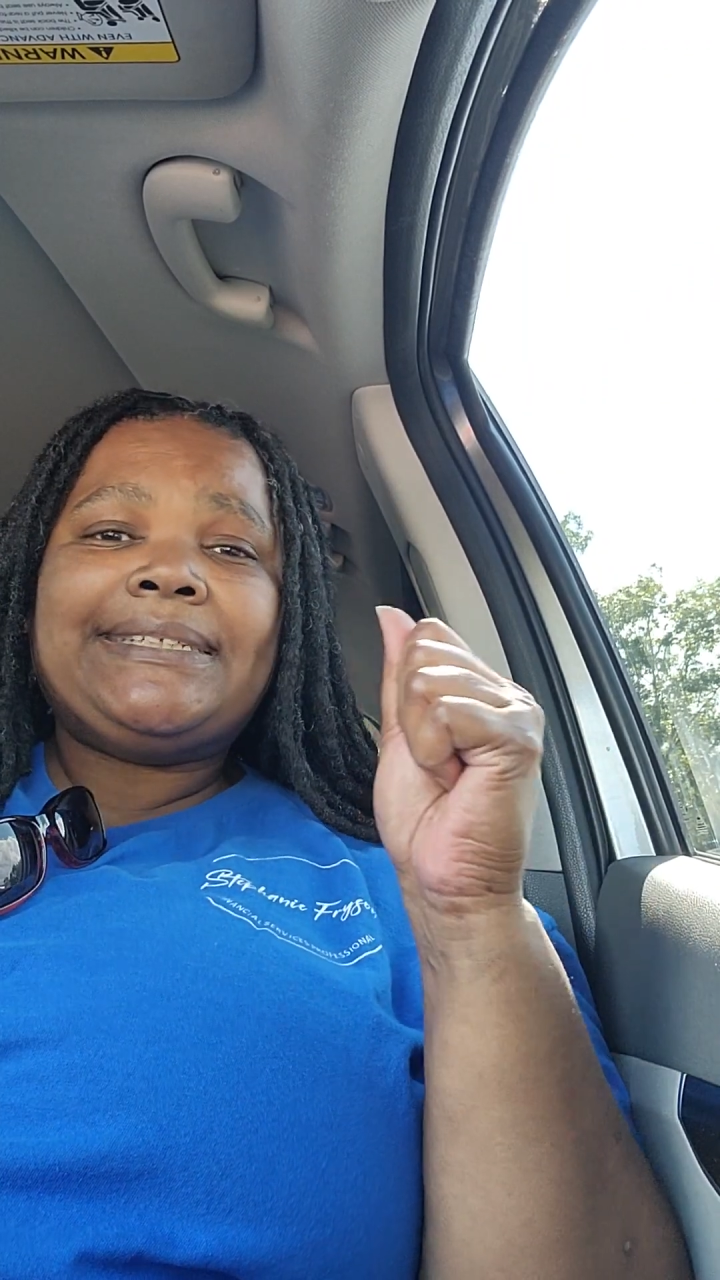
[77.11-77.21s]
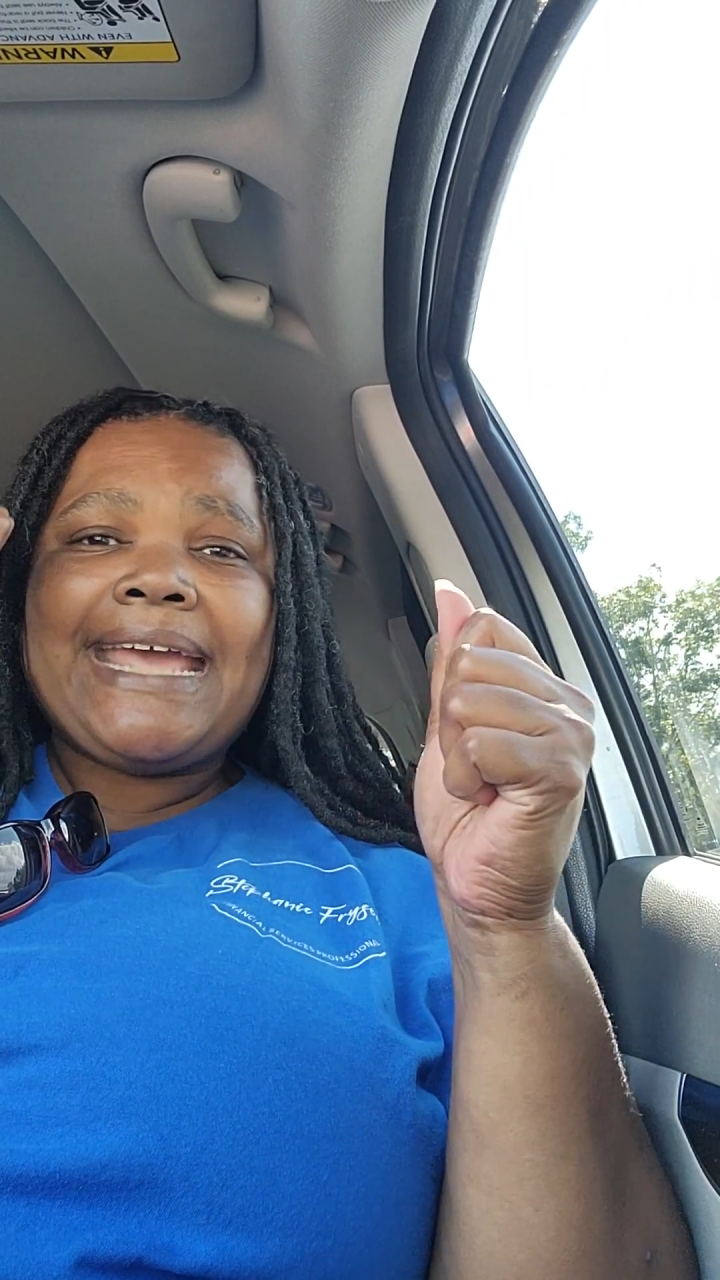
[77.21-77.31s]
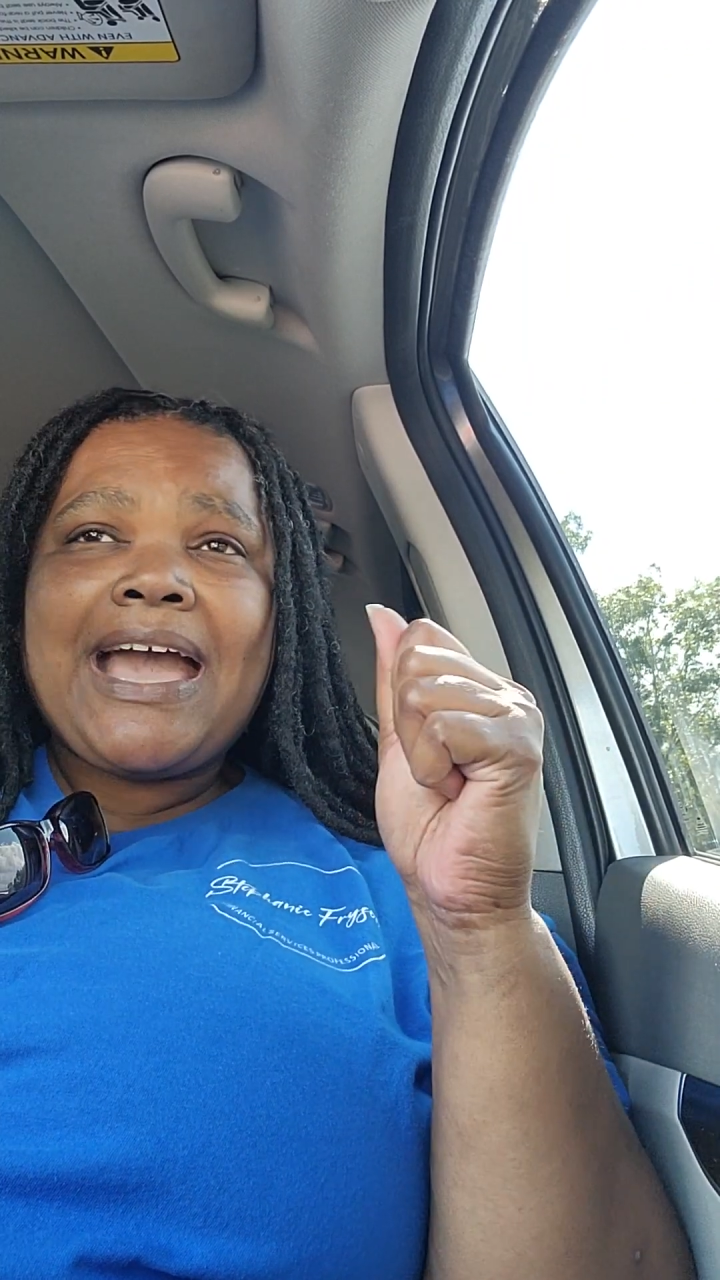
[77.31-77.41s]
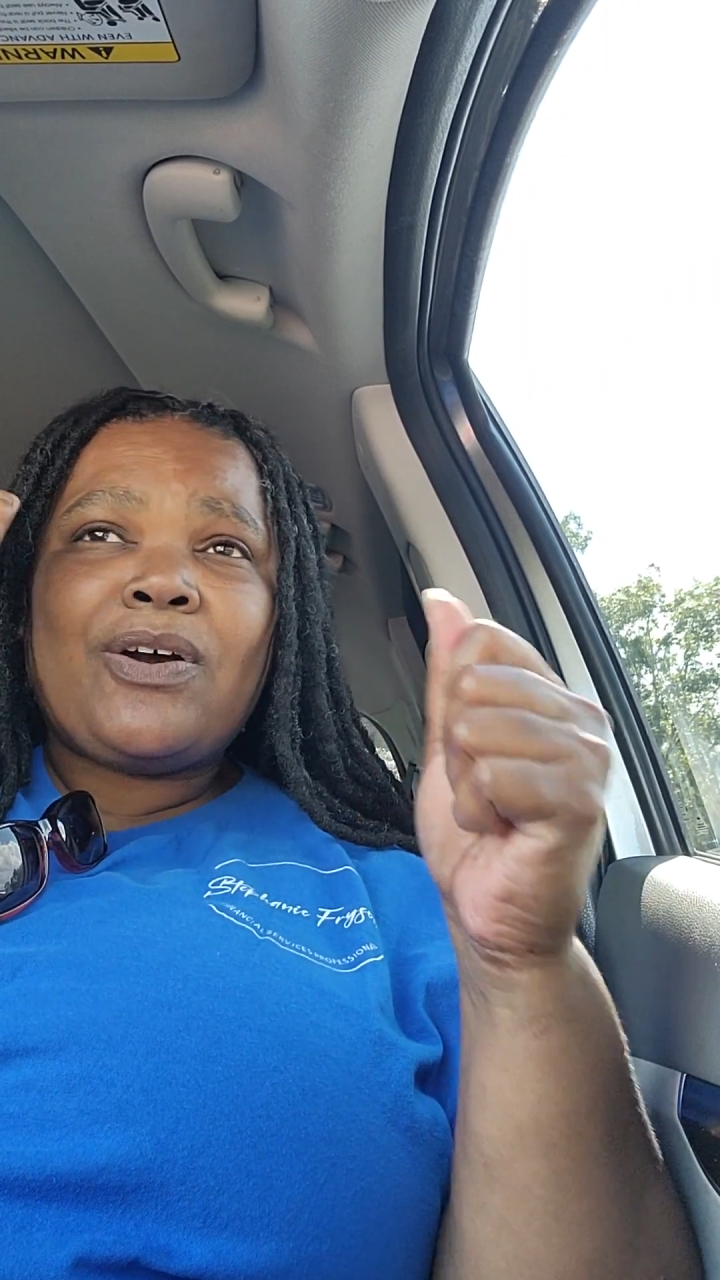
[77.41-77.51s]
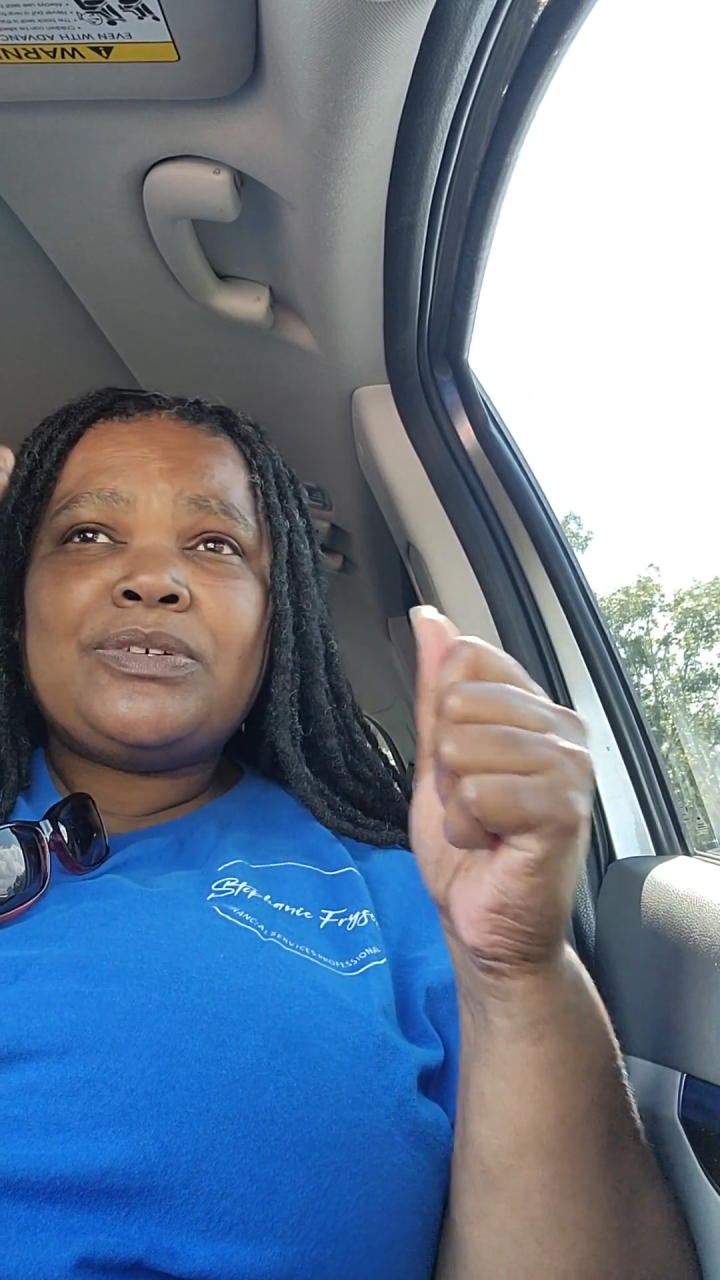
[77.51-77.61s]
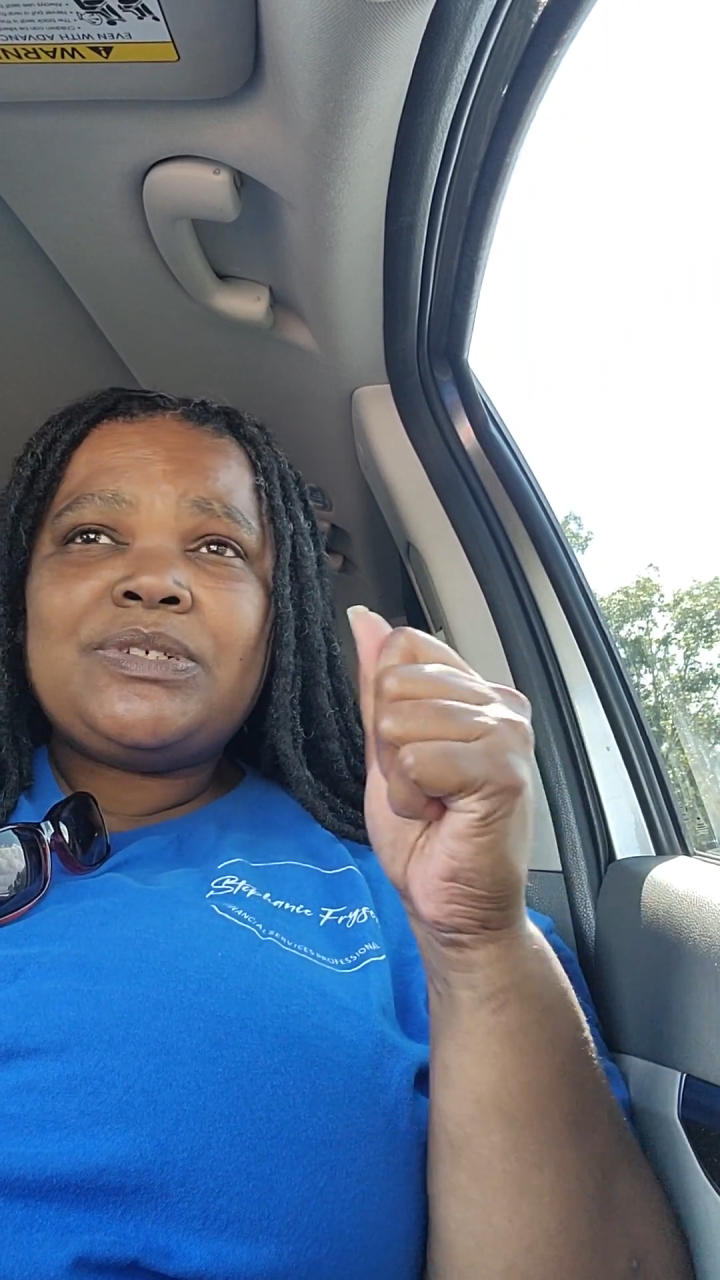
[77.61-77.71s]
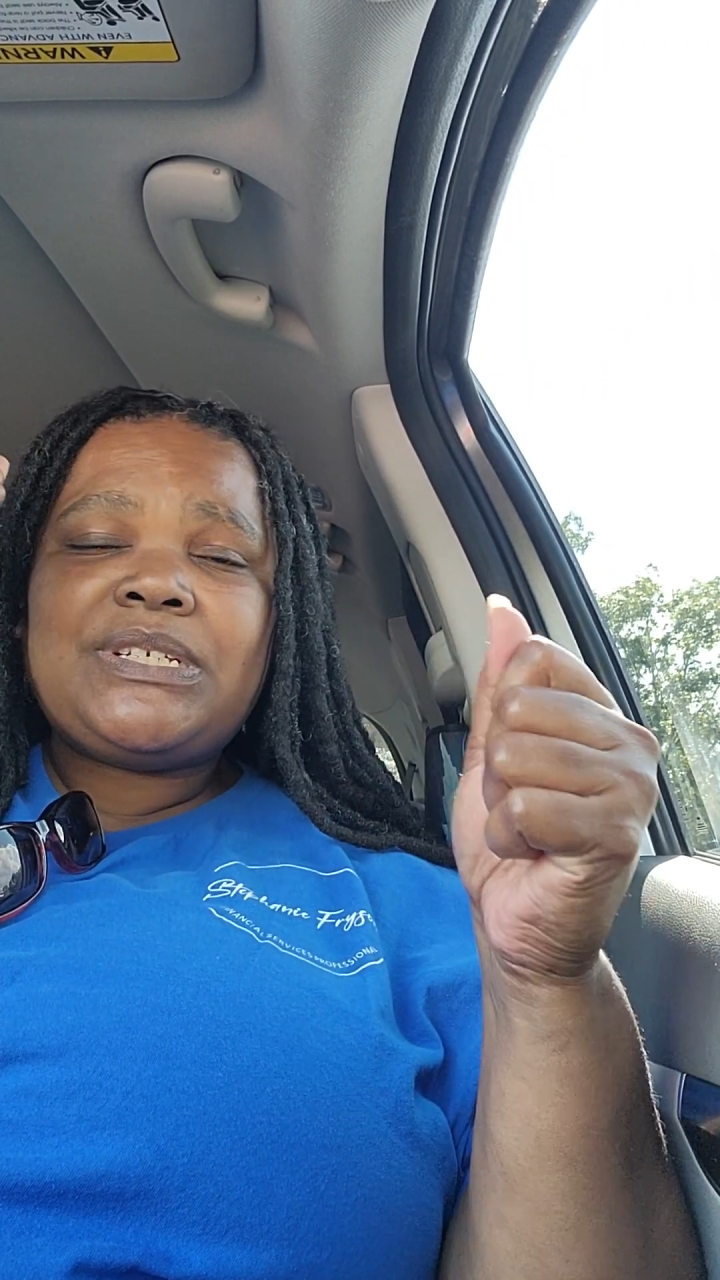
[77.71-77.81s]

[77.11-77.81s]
down